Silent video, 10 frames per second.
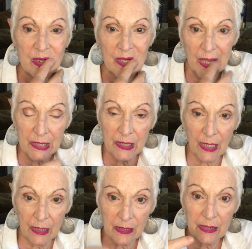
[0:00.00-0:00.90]
It's
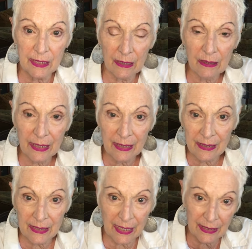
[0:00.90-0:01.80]
still in a
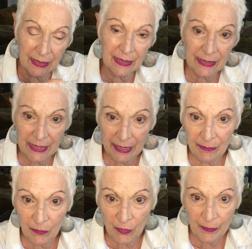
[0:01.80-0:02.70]
state of
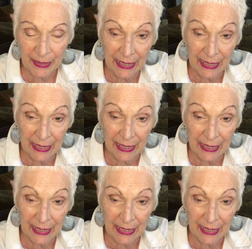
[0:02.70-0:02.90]
movement,